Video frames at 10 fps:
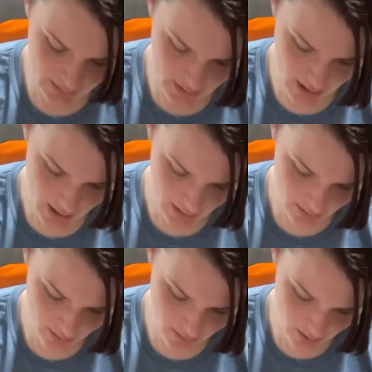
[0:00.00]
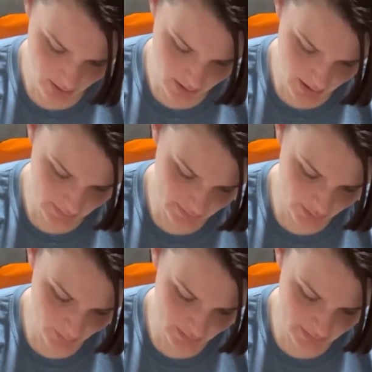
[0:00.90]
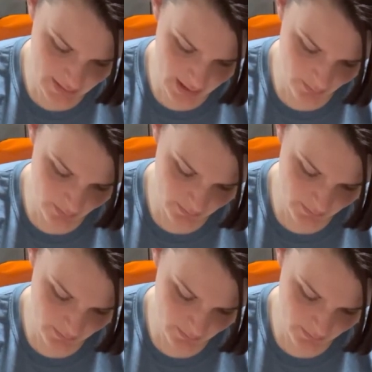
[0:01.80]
Adding our last little bit of tape.